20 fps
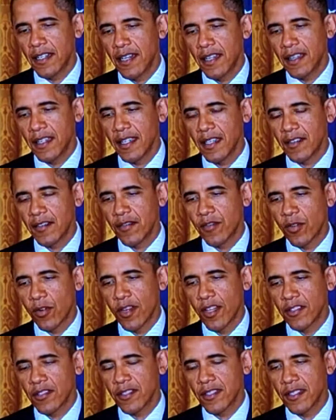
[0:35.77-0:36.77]
I think
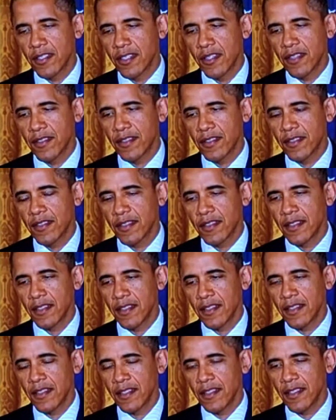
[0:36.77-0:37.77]
for us to
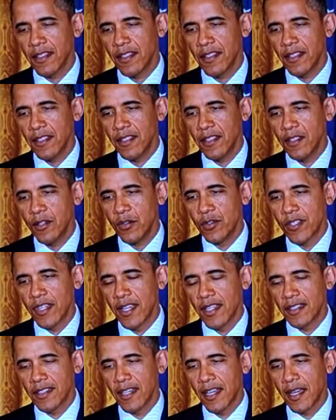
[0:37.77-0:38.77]
use
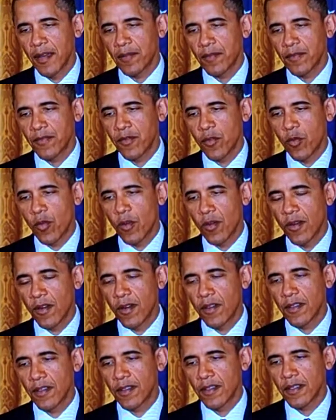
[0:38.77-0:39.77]
that time
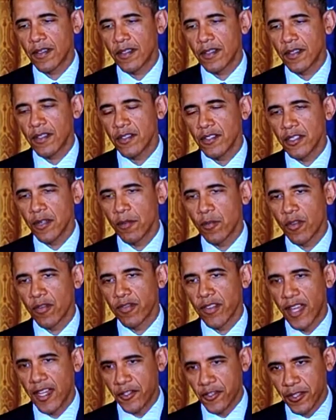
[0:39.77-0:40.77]
for some
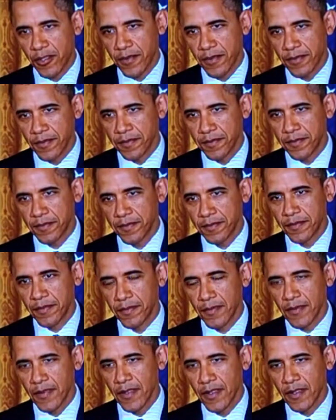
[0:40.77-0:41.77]
reflection,
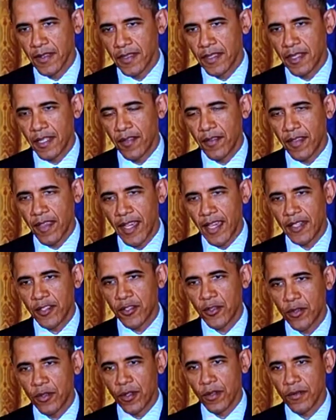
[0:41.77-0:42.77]
to give
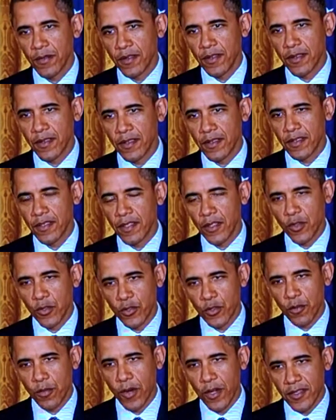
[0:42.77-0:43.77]
thanks to
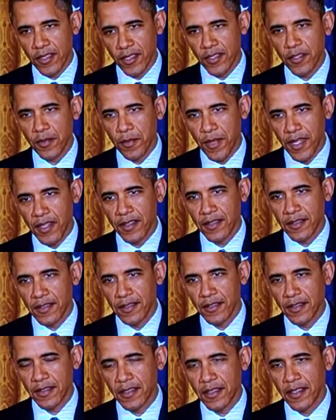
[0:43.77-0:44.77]
those who participated,
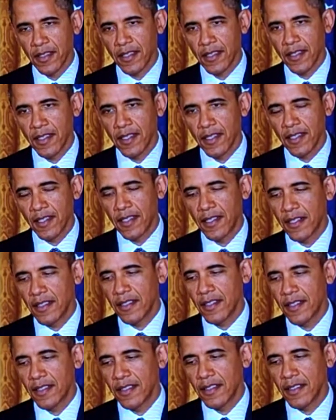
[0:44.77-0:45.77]

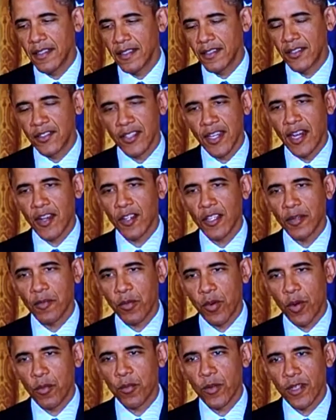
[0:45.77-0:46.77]
is entirely
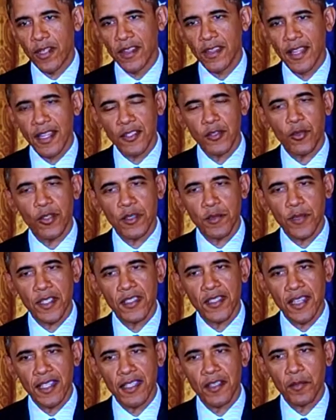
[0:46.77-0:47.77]
appropriate, and that's what's
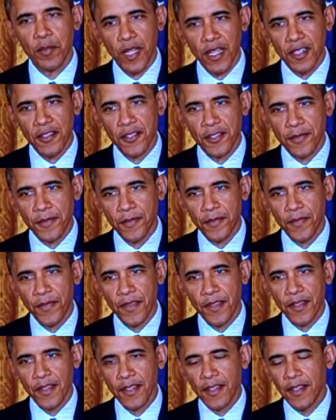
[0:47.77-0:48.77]
been taking
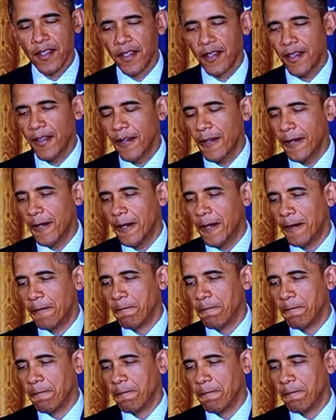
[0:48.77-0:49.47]
place.